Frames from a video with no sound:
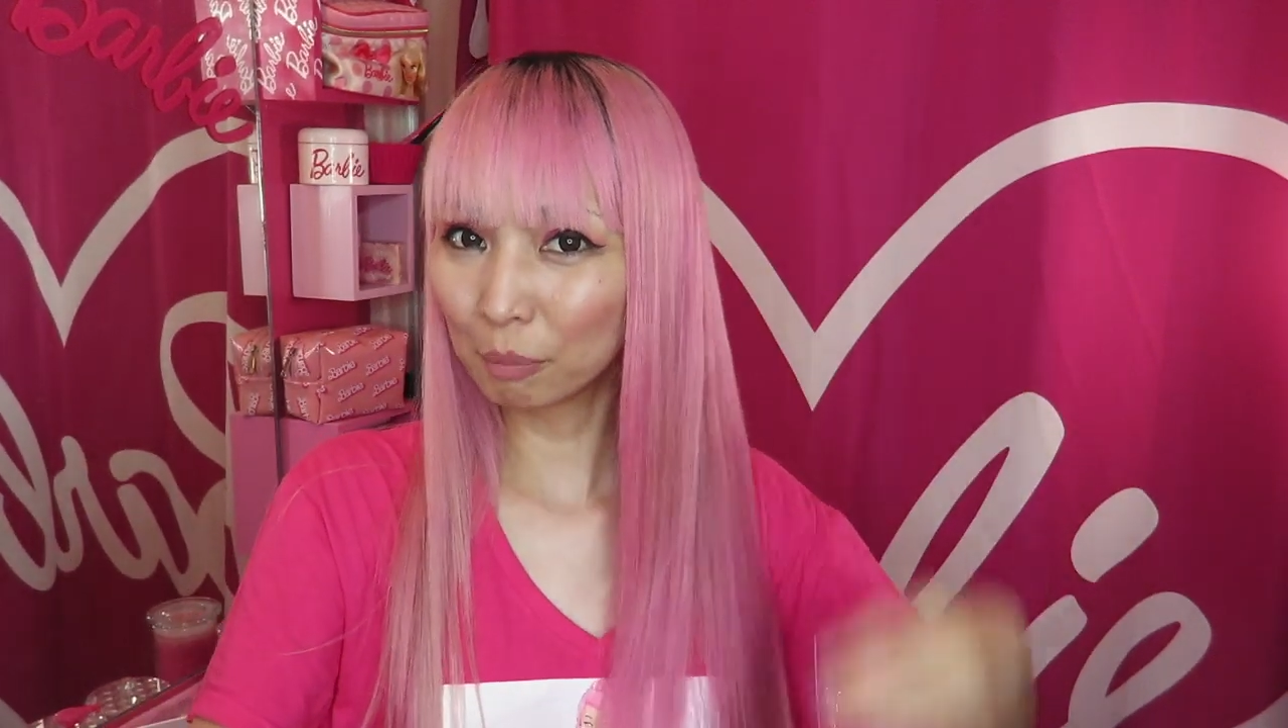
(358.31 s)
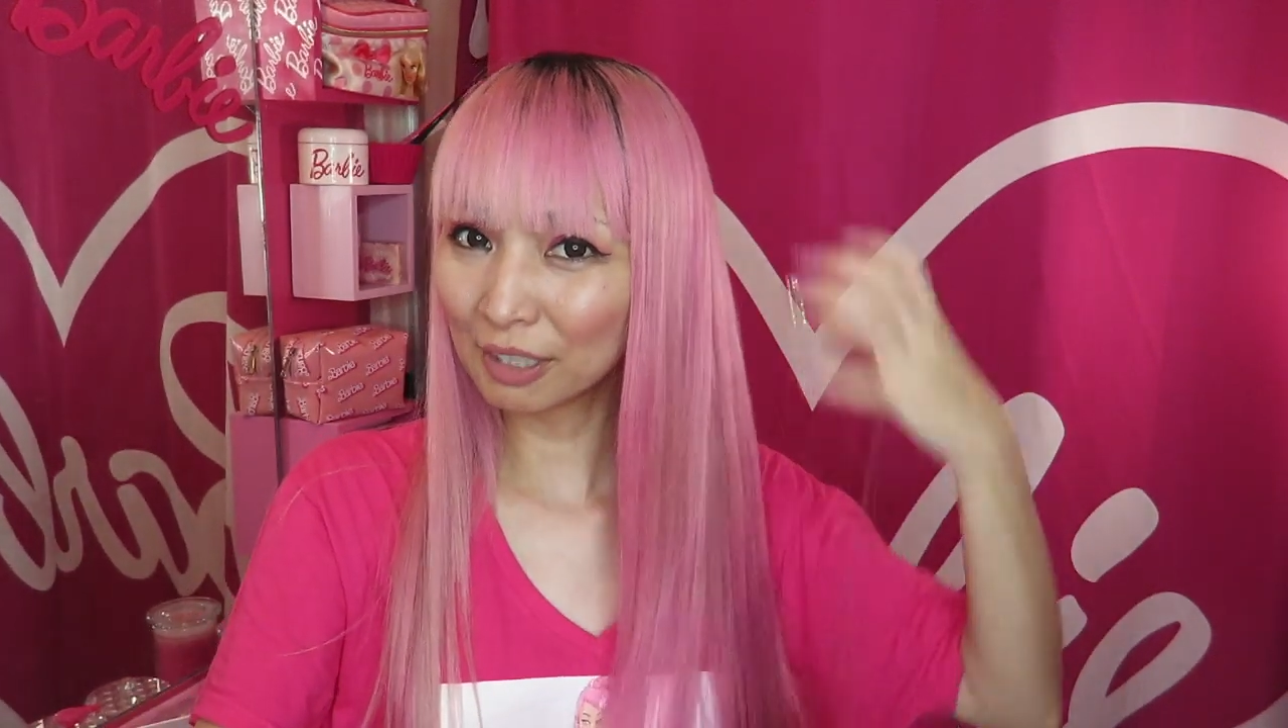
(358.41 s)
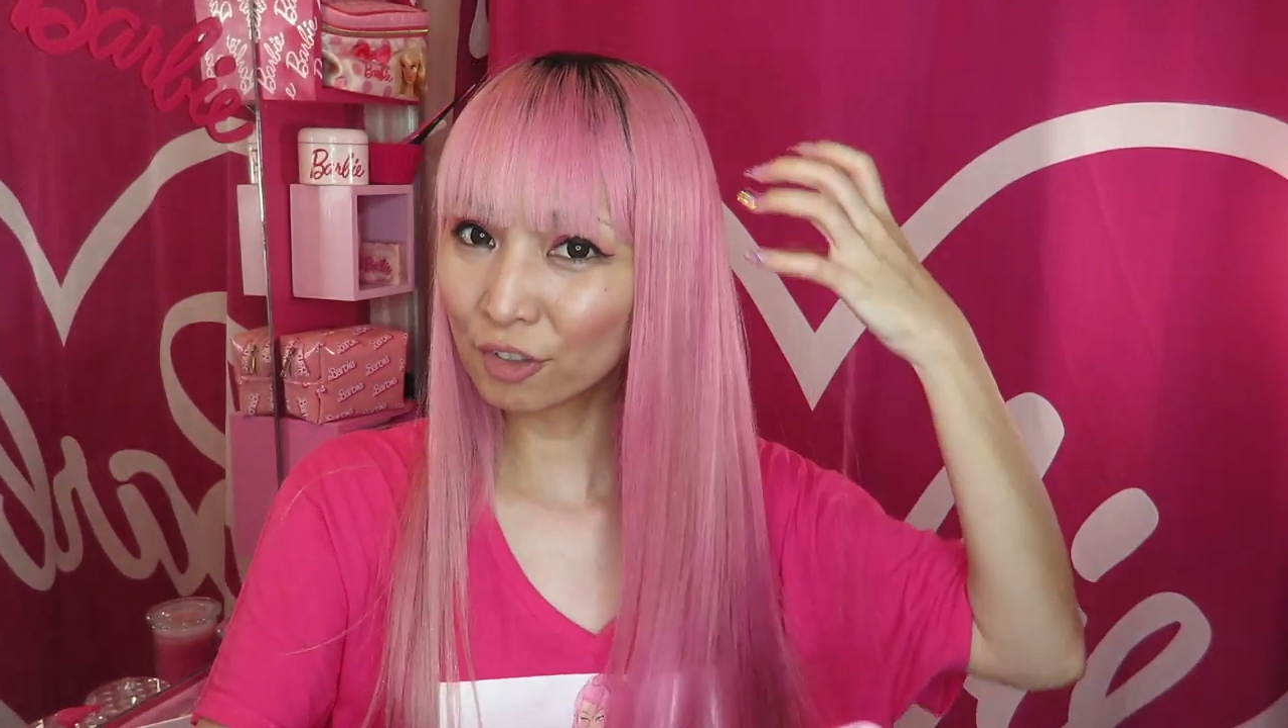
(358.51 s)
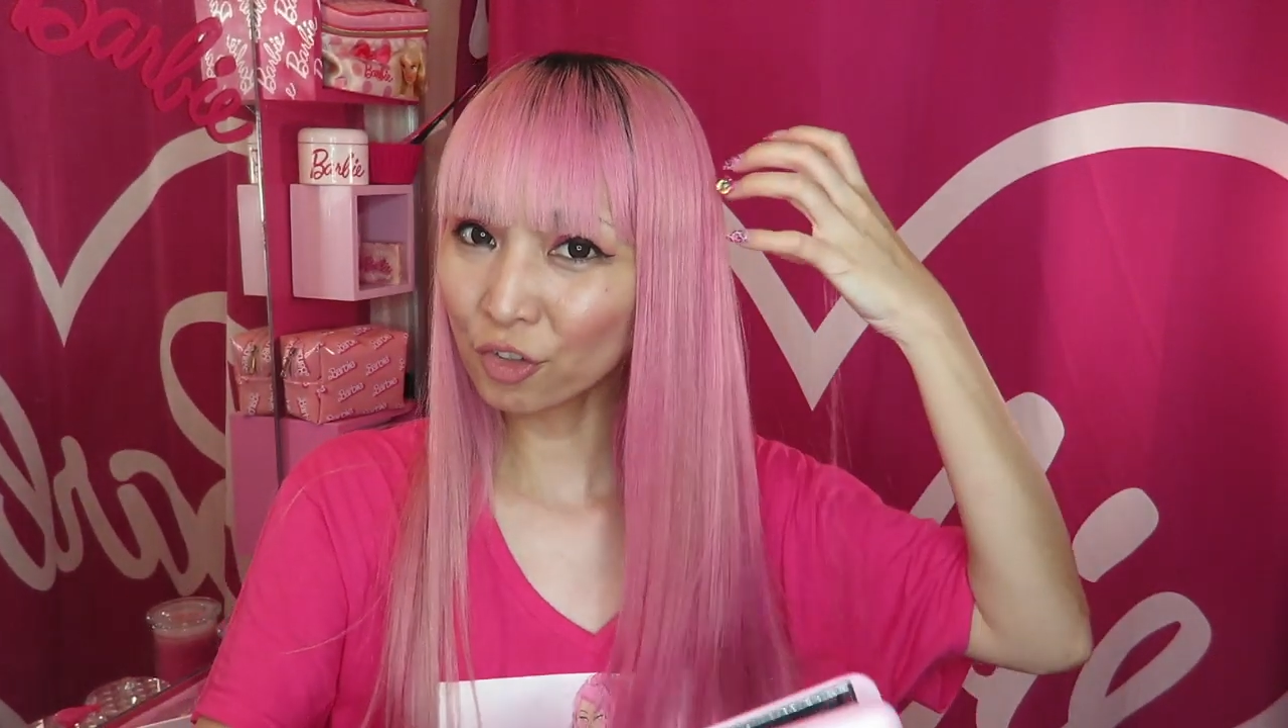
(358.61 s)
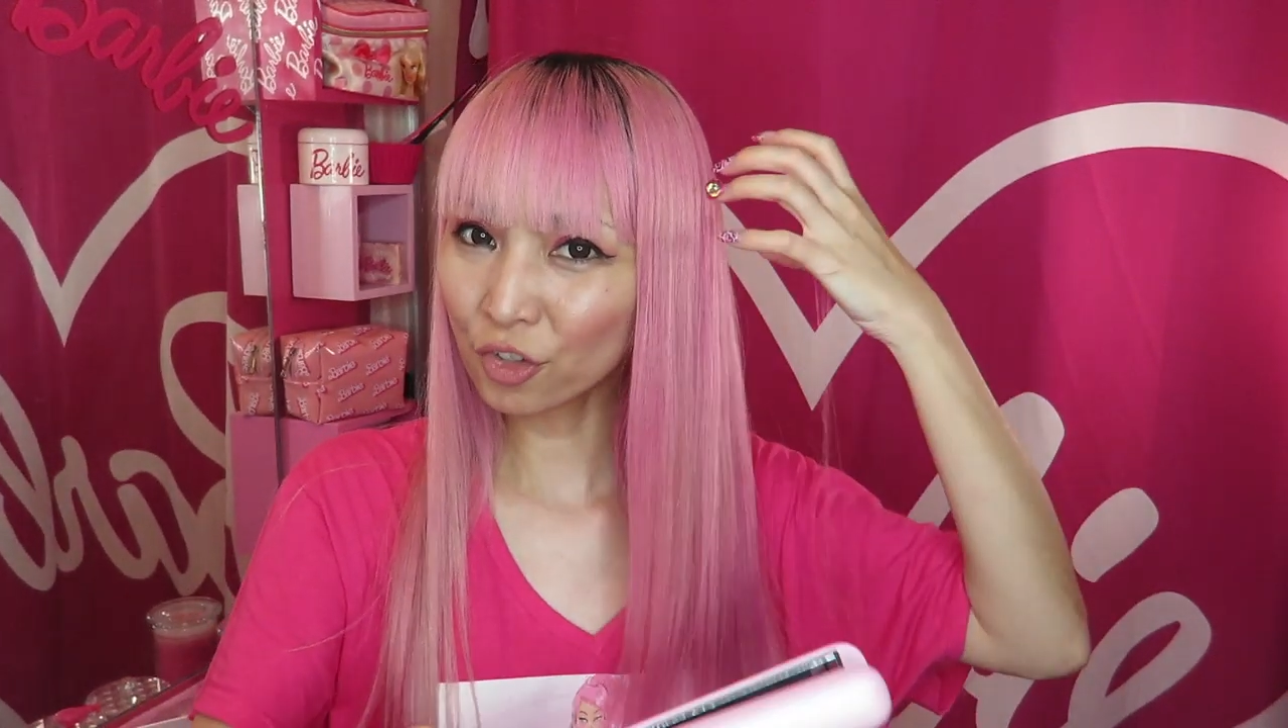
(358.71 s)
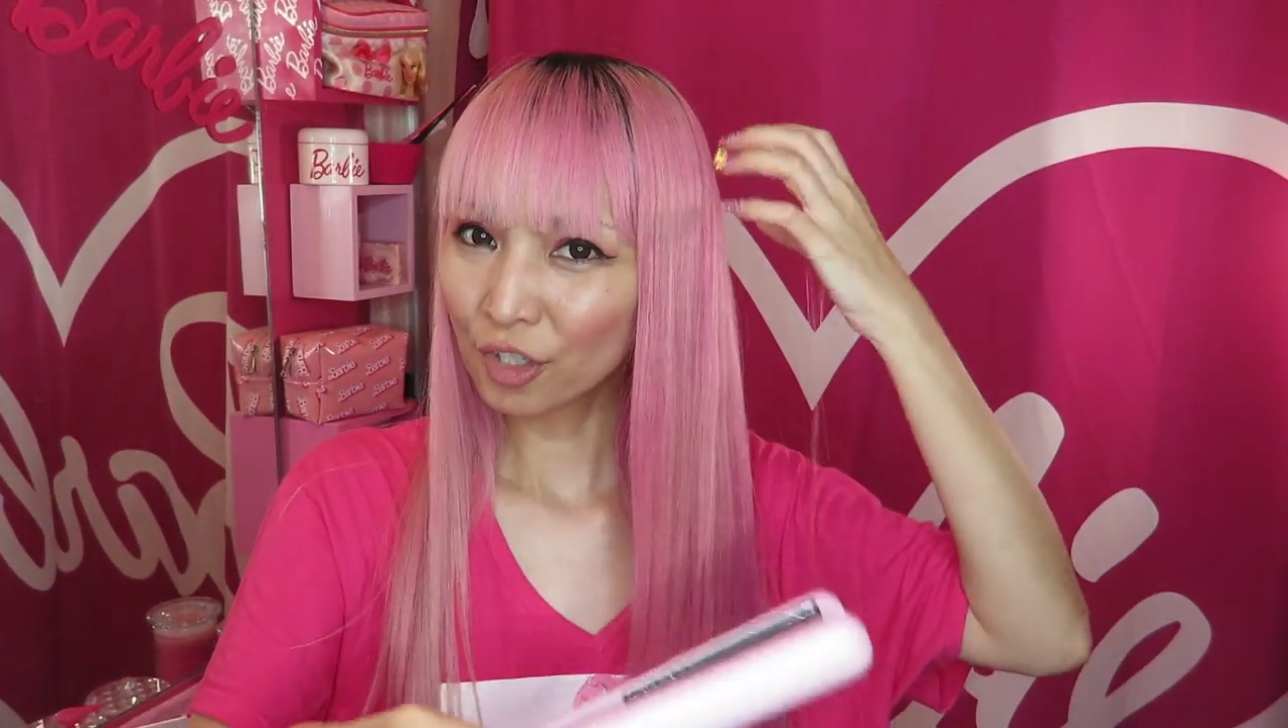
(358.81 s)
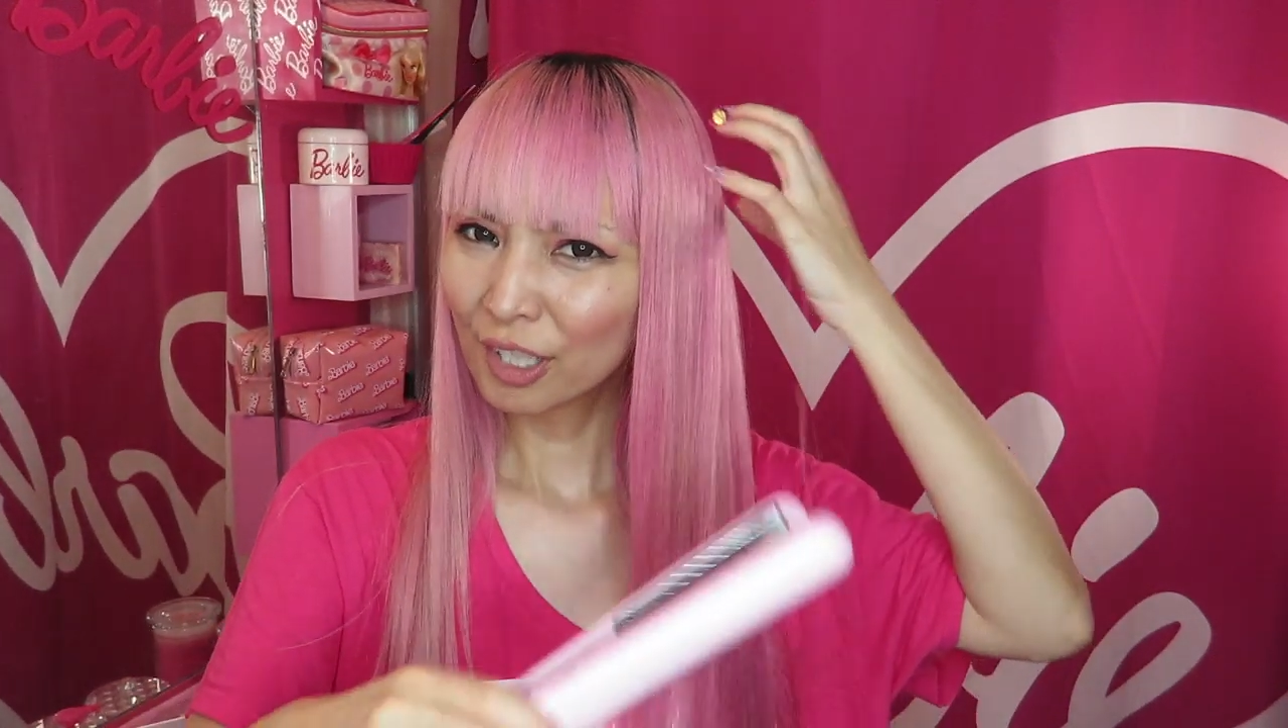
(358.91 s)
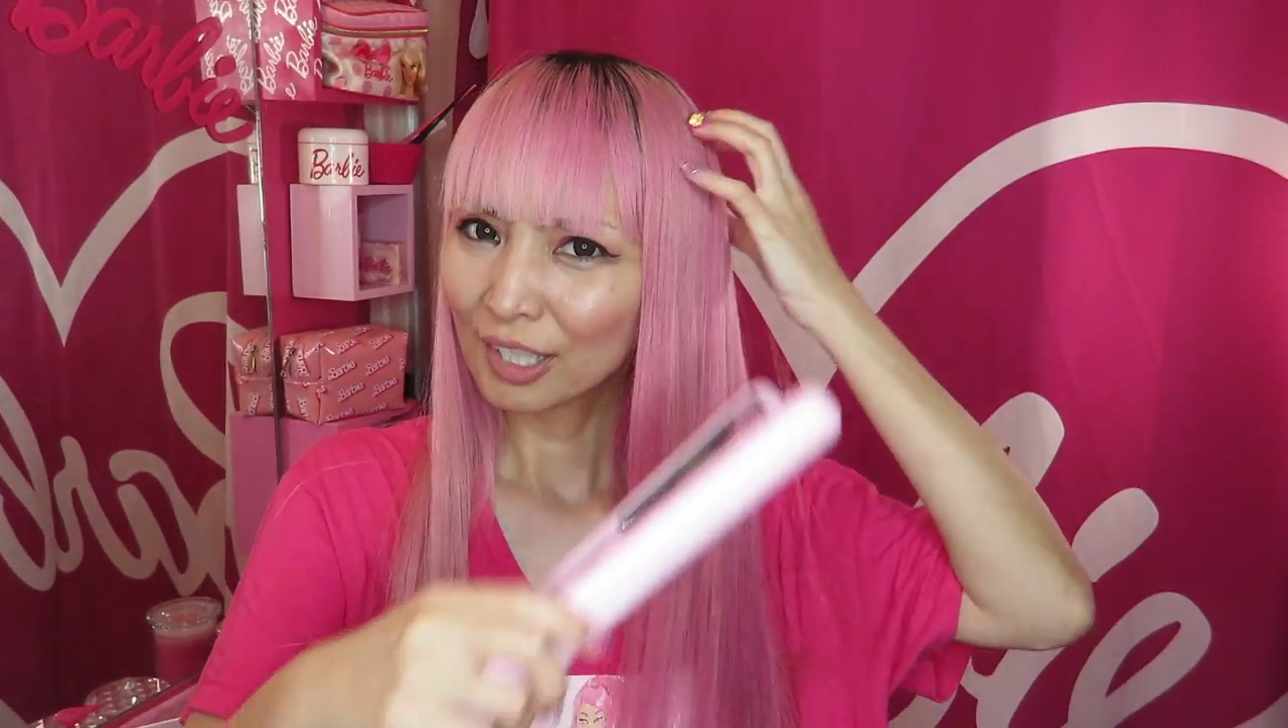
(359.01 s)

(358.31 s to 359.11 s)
bunch,